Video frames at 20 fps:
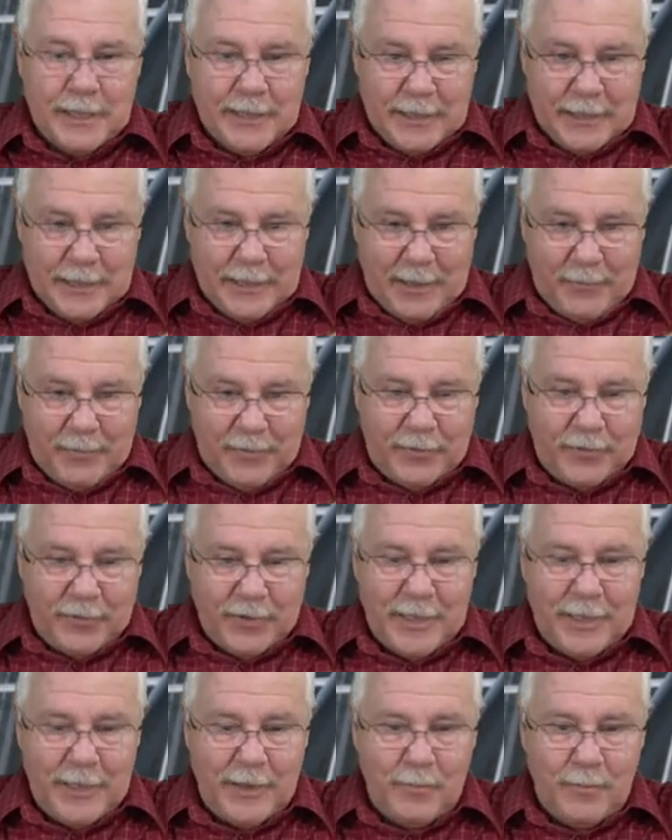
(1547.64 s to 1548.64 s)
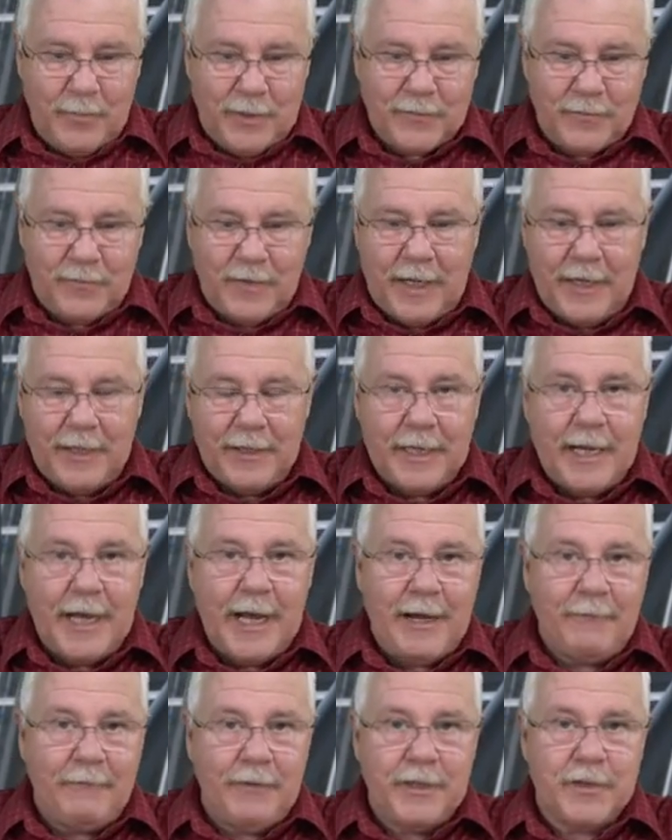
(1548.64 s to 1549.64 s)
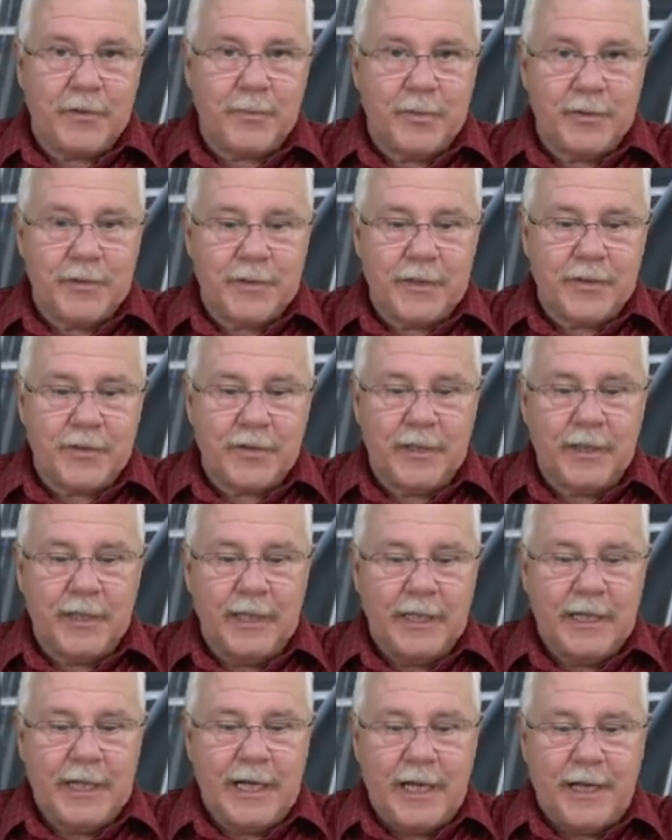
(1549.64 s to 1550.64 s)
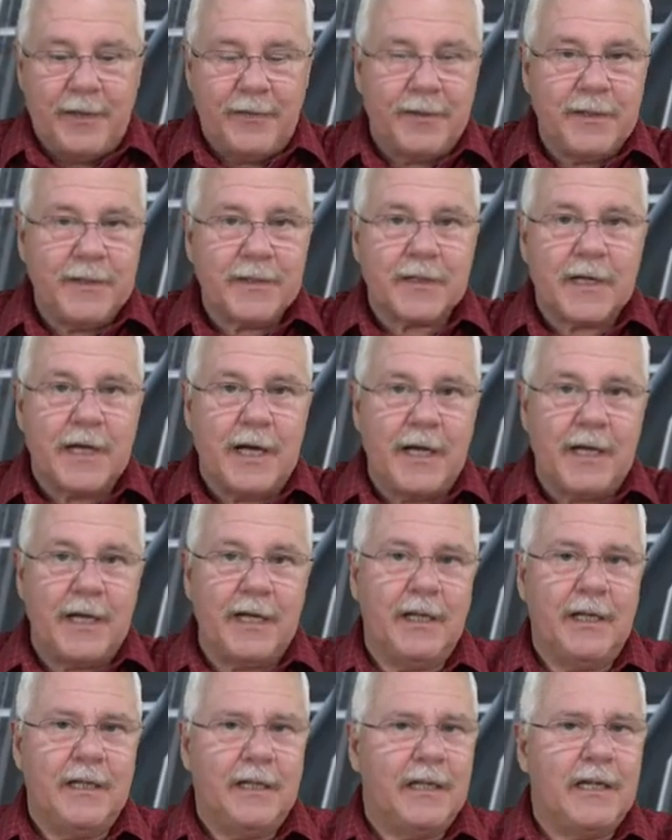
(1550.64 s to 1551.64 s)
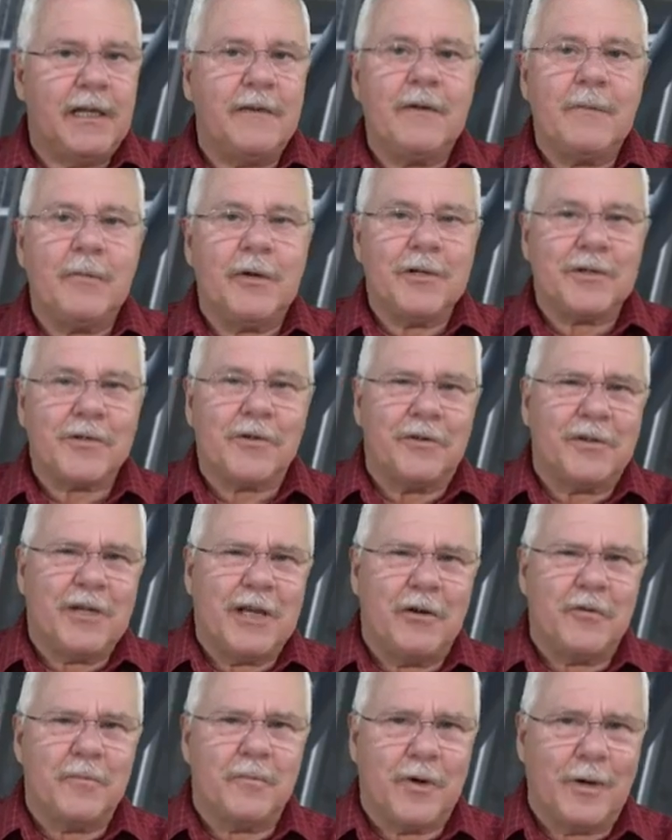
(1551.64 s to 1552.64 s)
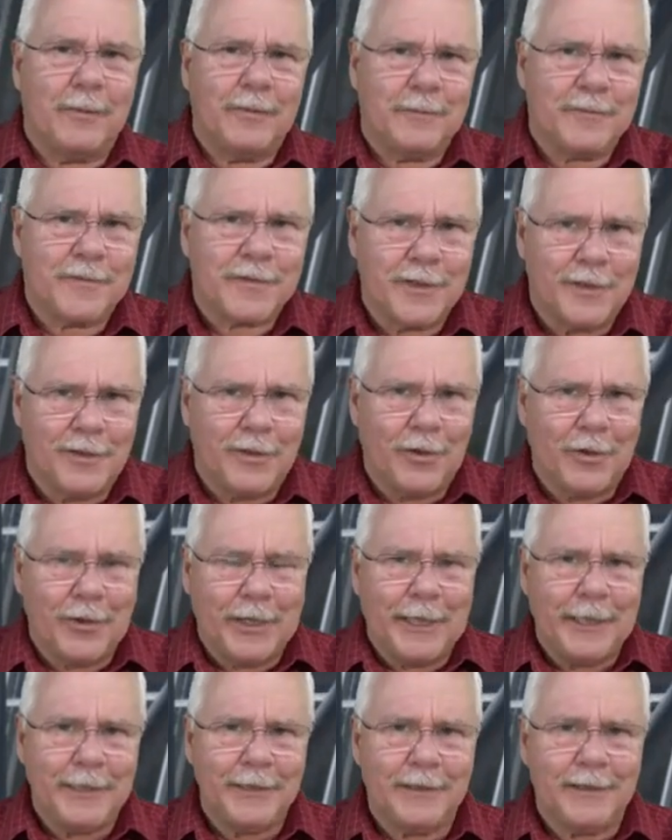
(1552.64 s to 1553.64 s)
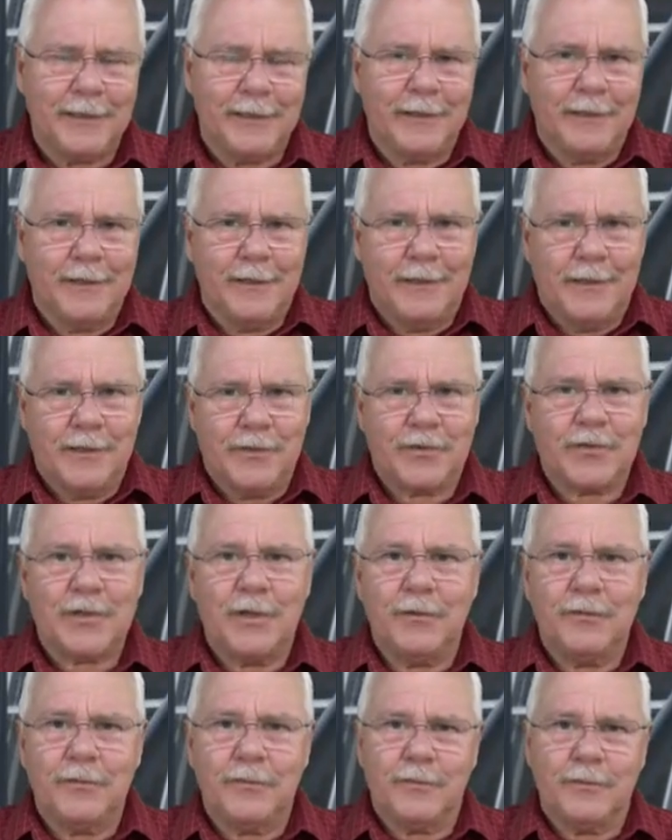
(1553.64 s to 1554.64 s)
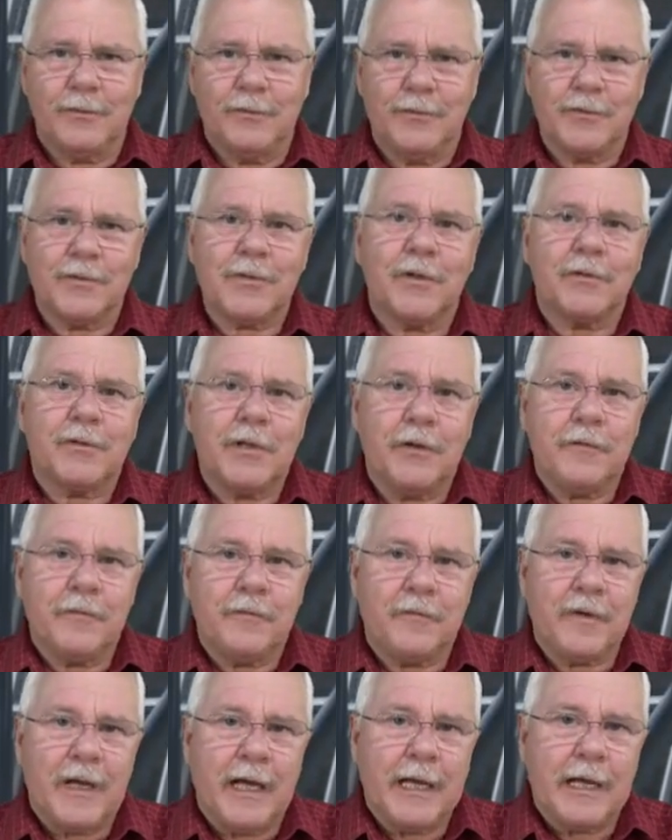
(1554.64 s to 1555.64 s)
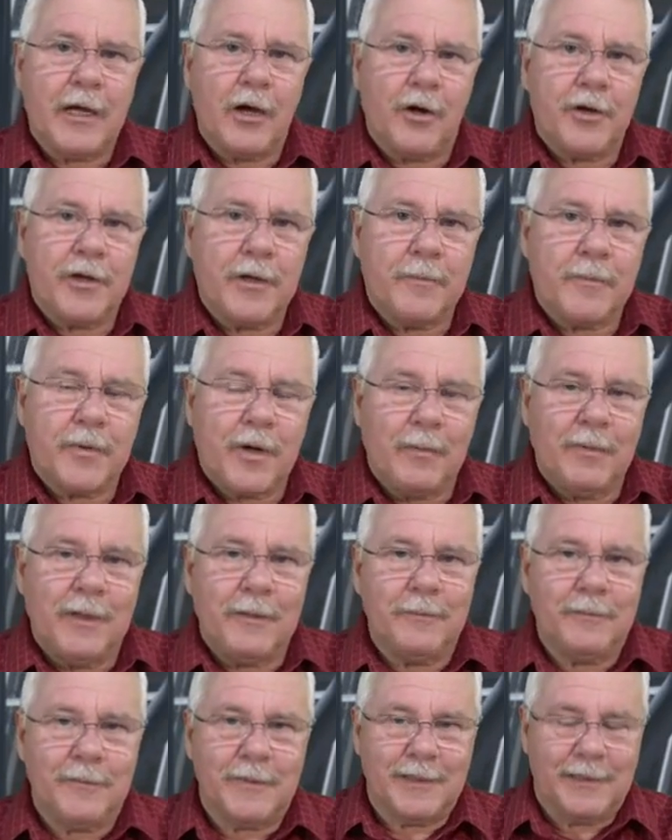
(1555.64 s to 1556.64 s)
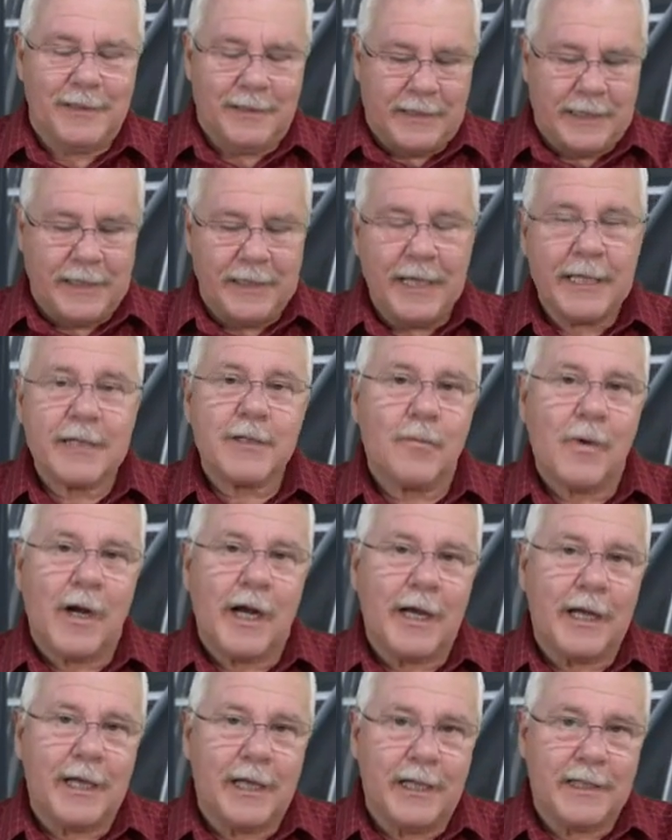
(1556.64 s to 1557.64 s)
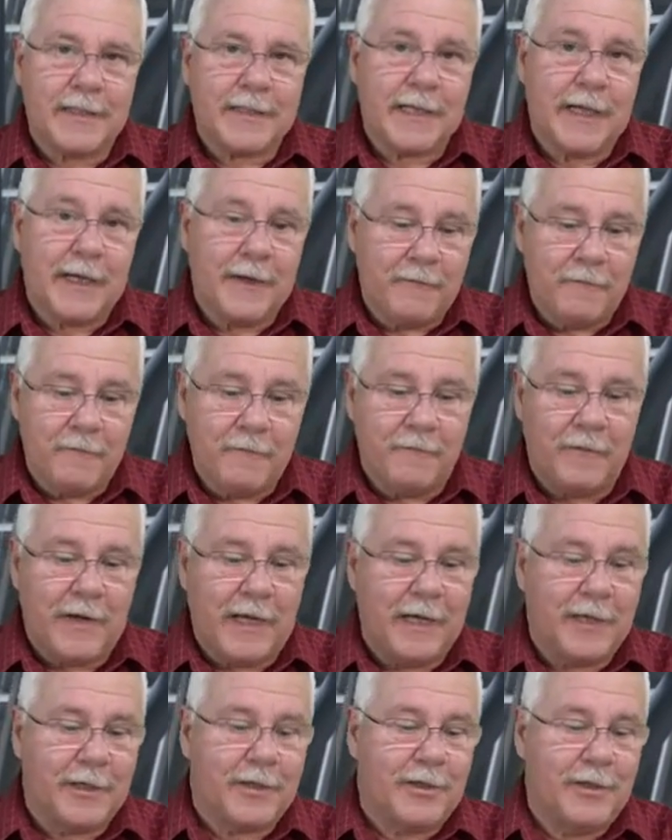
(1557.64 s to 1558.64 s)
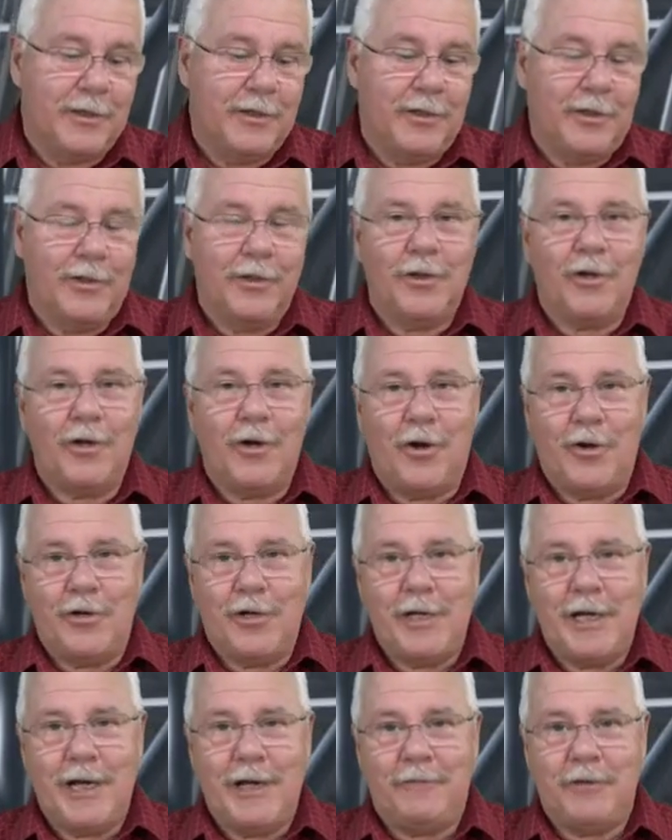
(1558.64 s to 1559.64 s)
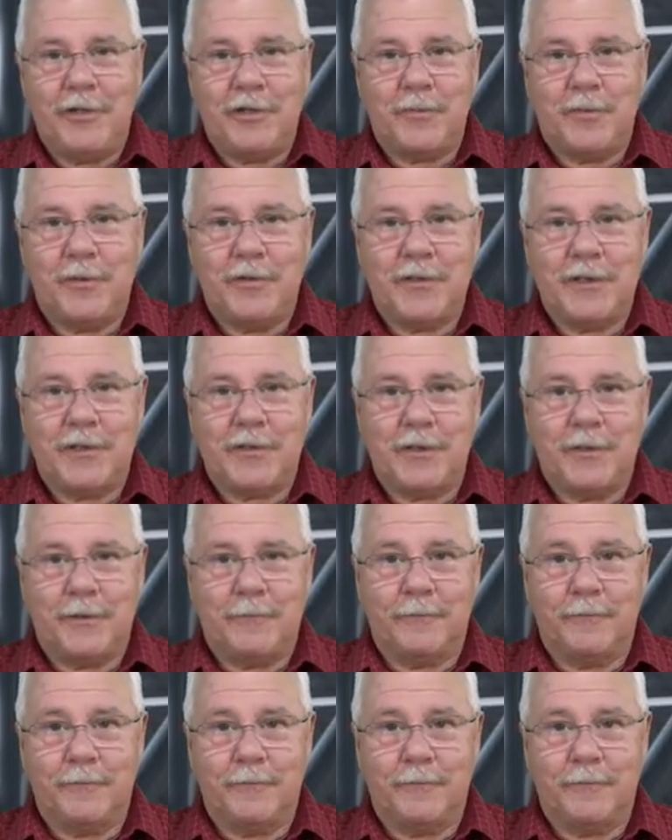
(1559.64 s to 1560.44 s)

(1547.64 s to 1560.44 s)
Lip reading: Number 3 must fly the average position, and this guy, everybody's got their own problems. Okay? So don't fly on a problem, and that's why I say fly it on an average position.